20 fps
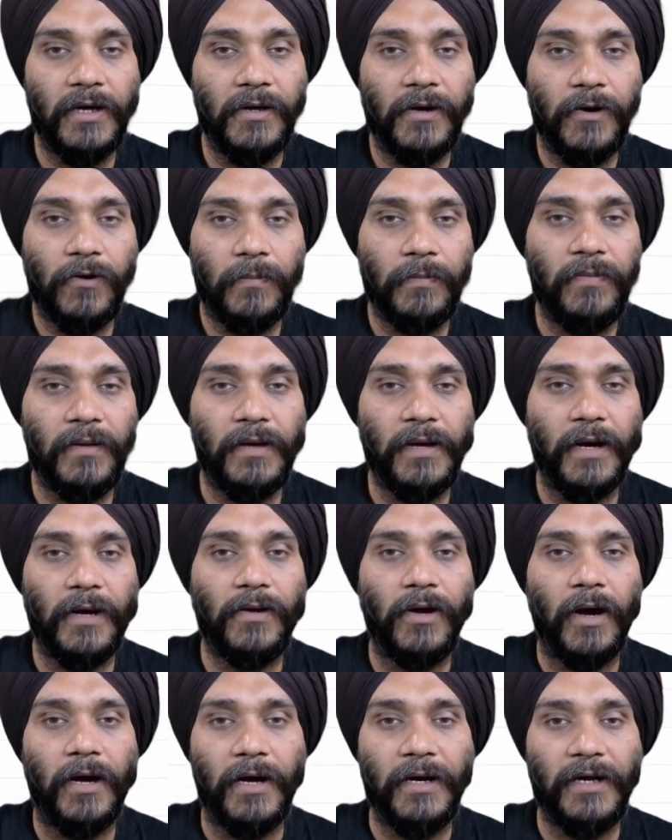group, and
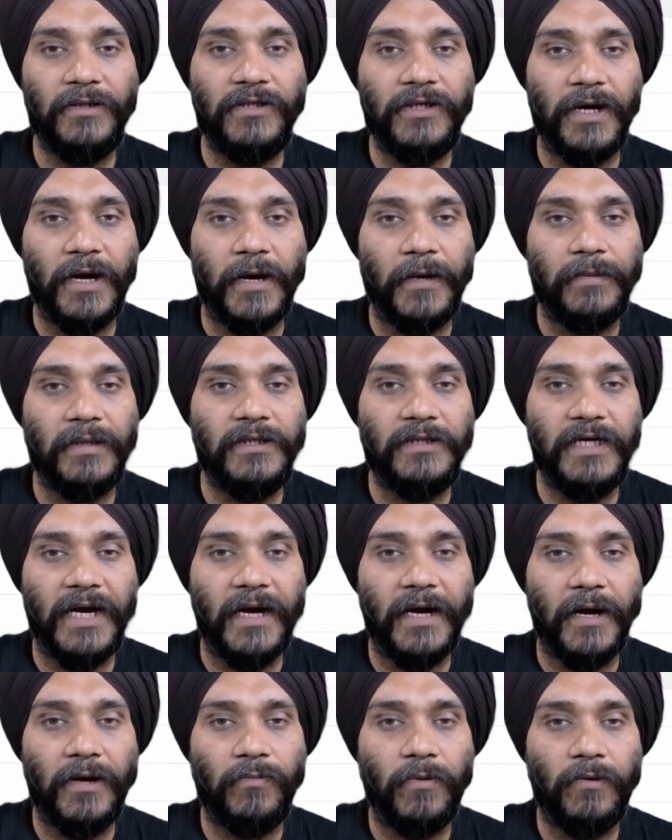call it GRP
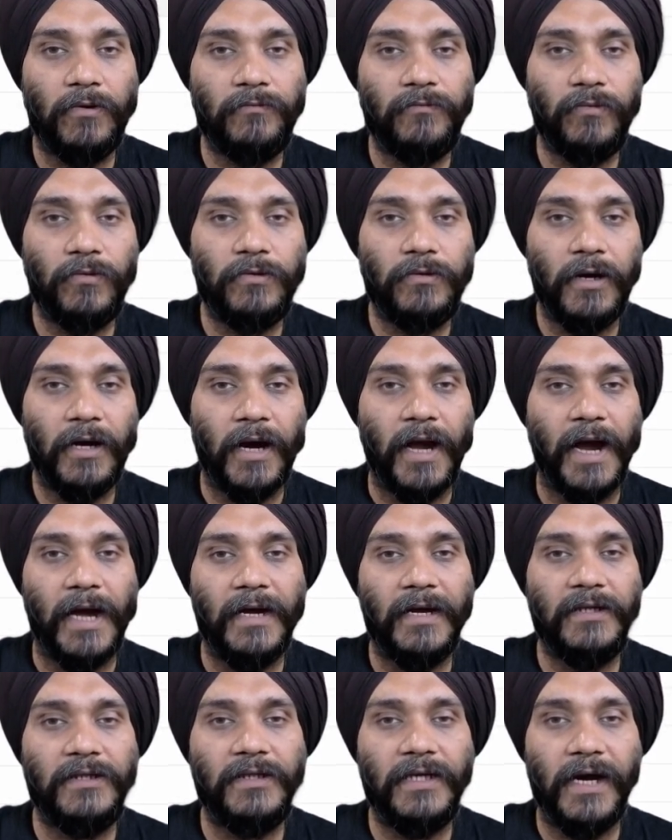Standard Workforce.
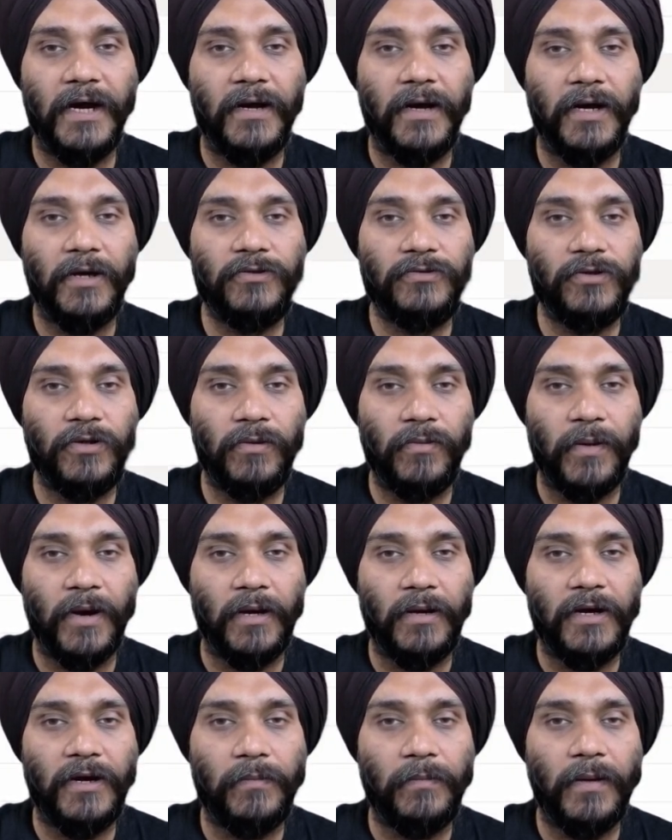Add your standard user to
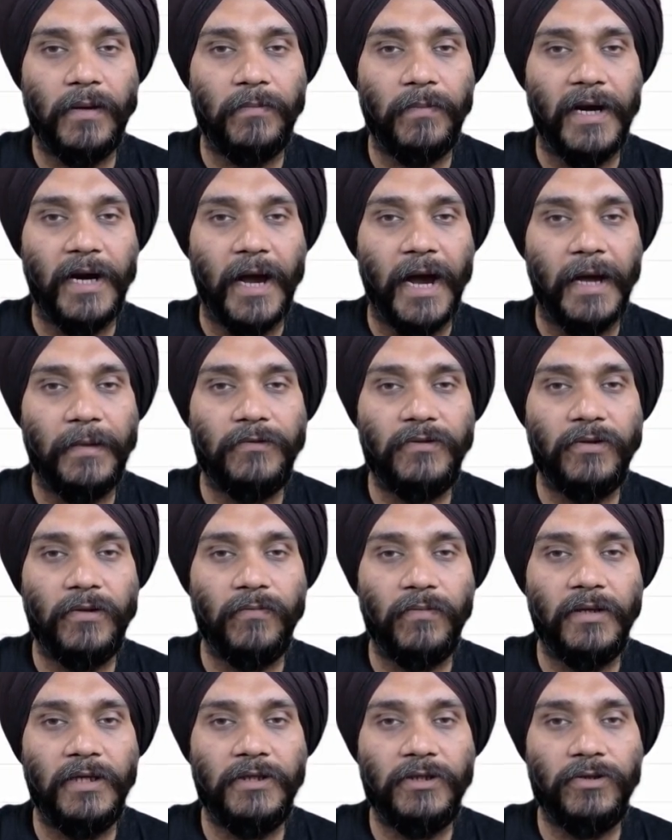it, but make
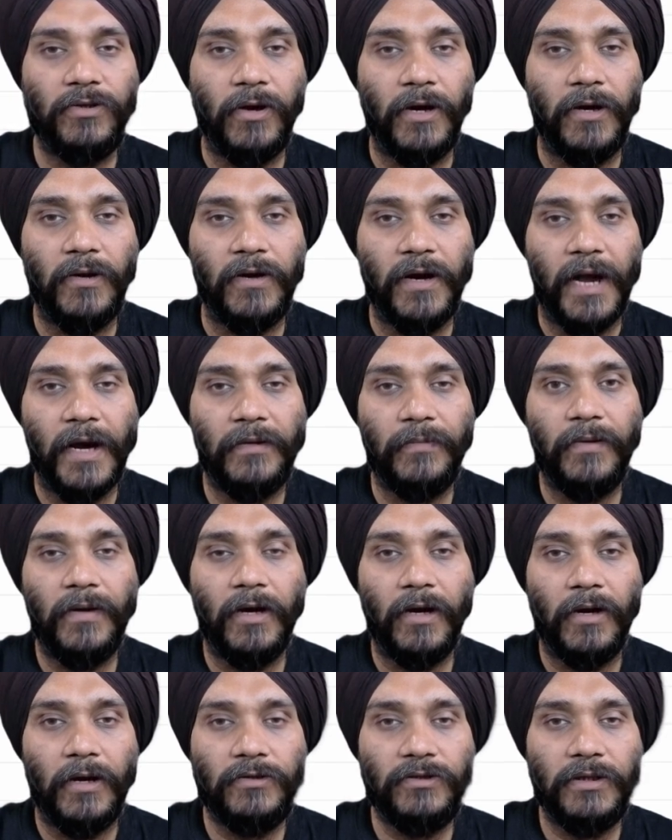absolutely sure your admin
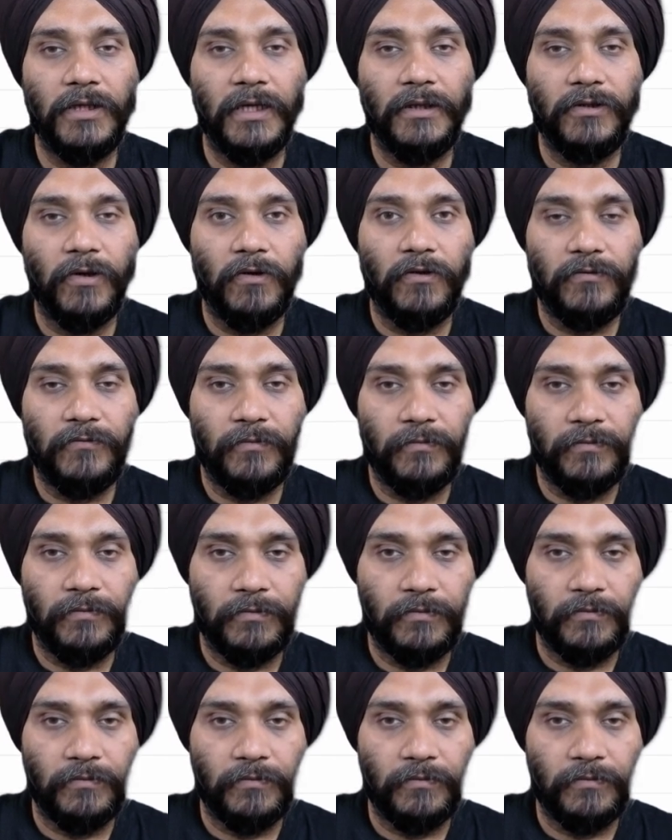account stays out of it.